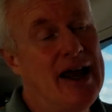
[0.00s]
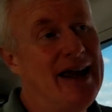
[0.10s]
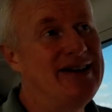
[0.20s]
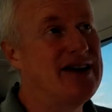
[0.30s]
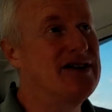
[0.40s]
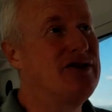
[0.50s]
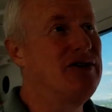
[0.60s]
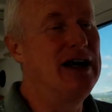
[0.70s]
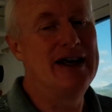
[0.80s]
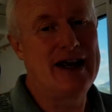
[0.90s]
It doesn't
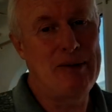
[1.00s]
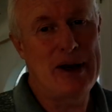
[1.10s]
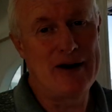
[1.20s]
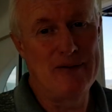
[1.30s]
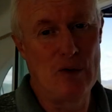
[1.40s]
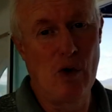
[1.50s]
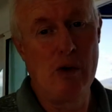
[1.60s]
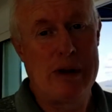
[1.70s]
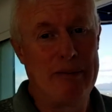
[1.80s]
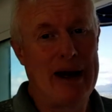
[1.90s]
really come out of a
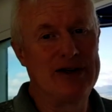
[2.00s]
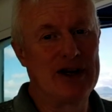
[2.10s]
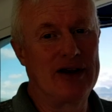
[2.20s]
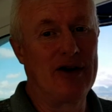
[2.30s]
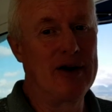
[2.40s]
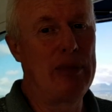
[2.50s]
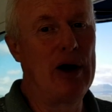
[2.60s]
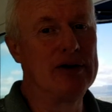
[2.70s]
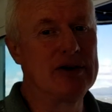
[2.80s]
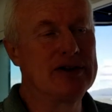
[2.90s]
wall by magic on a
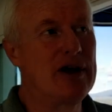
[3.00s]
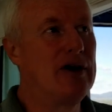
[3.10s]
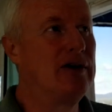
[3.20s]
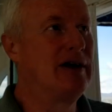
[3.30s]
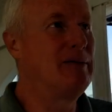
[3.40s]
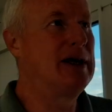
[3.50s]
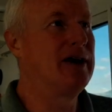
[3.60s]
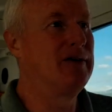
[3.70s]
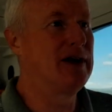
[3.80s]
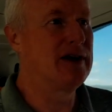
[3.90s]
boat. So let me
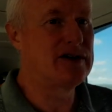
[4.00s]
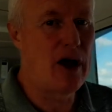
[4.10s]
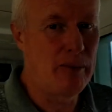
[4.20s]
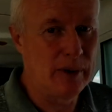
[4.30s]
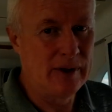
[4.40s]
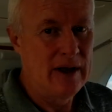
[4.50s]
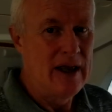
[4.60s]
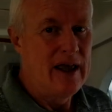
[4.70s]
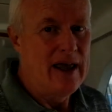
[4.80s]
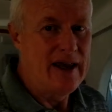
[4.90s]
give you an example.
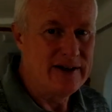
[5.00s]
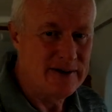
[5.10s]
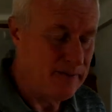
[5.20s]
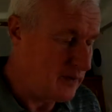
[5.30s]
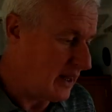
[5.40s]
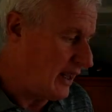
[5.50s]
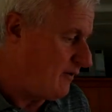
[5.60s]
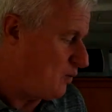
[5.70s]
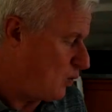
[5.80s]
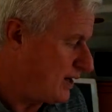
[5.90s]
Is
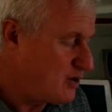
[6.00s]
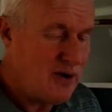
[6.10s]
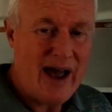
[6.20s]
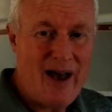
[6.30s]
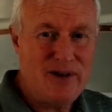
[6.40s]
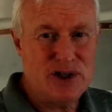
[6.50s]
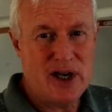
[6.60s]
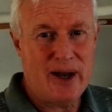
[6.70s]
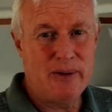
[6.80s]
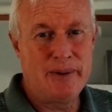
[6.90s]
if, when you have a
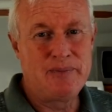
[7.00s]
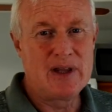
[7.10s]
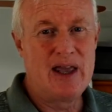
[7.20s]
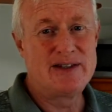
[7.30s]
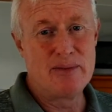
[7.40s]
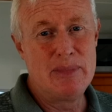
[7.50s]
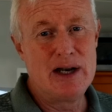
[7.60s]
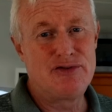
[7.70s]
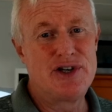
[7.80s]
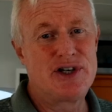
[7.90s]
shower, it's a
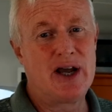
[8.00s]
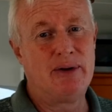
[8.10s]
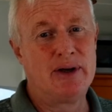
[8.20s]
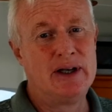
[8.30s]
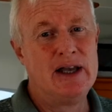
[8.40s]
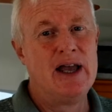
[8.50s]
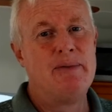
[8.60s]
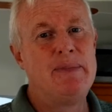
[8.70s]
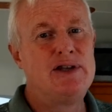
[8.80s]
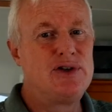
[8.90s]
military shower.
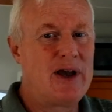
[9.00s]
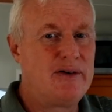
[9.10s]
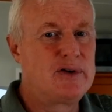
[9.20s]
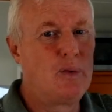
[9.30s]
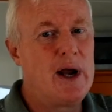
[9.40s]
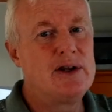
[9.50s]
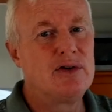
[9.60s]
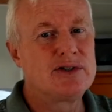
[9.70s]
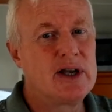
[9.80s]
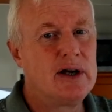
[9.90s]
It means you have to wet
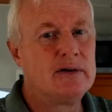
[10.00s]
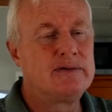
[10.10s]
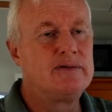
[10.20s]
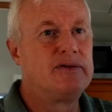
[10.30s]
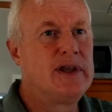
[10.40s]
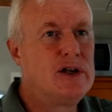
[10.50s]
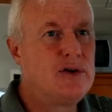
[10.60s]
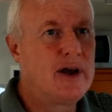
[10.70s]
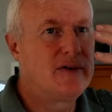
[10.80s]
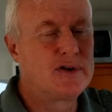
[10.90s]
yourself, then
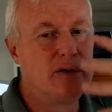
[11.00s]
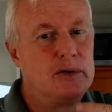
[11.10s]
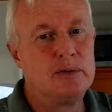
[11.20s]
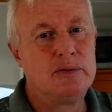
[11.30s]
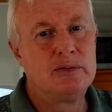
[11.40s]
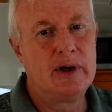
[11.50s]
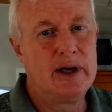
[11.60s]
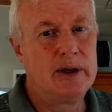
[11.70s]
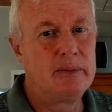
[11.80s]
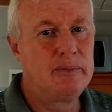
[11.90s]
you have to
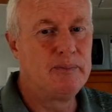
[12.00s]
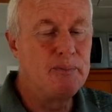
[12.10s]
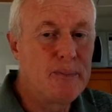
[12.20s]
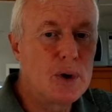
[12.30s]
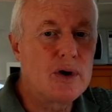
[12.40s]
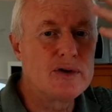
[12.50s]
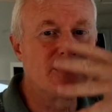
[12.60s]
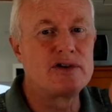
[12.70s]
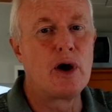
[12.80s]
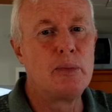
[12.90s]
uh, put on
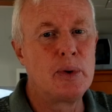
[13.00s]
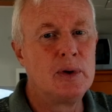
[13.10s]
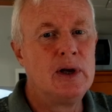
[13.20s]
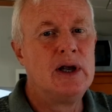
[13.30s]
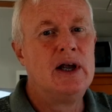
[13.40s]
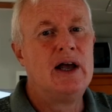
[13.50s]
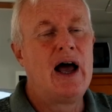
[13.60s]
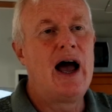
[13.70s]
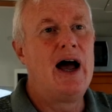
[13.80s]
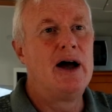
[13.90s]
soap
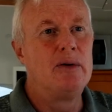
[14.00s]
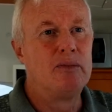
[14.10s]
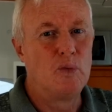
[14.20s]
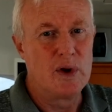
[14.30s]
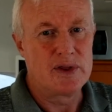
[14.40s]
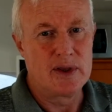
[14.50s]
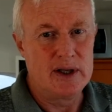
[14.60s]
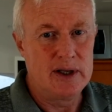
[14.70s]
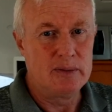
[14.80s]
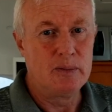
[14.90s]
uh, with
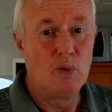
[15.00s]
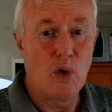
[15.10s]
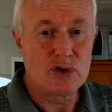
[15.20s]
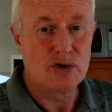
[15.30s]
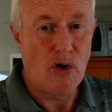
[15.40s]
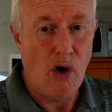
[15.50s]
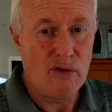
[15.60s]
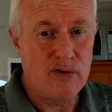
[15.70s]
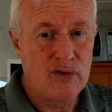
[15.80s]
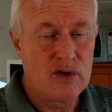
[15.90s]
the water
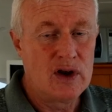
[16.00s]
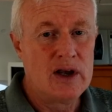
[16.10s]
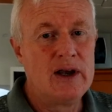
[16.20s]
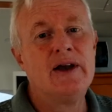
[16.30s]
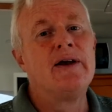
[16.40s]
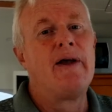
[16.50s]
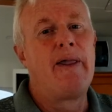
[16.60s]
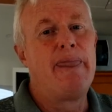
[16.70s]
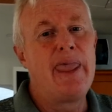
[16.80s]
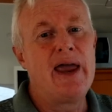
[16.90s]
off.
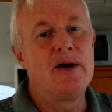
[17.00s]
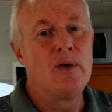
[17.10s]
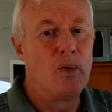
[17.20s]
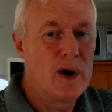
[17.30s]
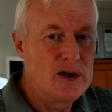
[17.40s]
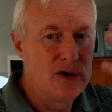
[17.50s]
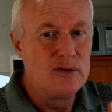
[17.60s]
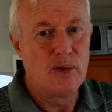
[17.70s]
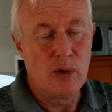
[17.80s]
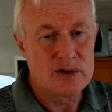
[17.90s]
Then when
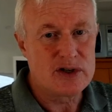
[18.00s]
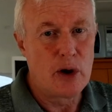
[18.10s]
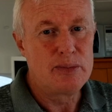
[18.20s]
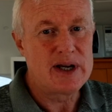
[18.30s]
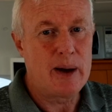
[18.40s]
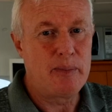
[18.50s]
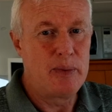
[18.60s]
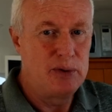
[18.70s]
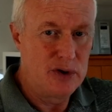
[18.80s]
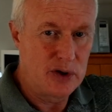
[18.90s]
you've all soaped up,
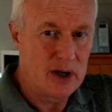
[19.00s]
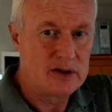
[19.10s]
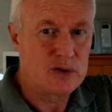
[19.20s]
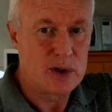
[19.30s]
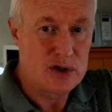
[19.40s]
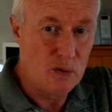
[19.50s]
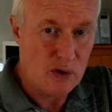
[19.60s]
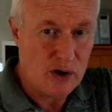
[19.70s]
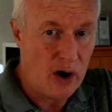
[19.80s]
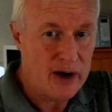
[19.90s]
you can switch the
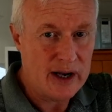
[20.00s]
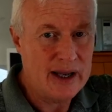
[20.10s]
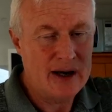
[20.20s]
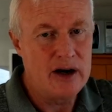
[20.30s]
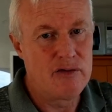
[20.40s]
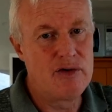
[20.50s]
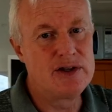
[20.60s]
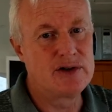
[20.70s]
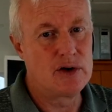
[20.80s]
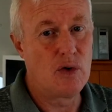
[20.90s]
water on again and
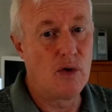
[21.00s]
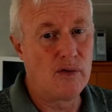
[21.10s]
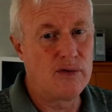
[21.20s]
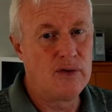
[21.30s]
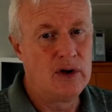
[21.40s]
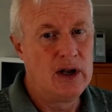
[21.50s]
rinse it off.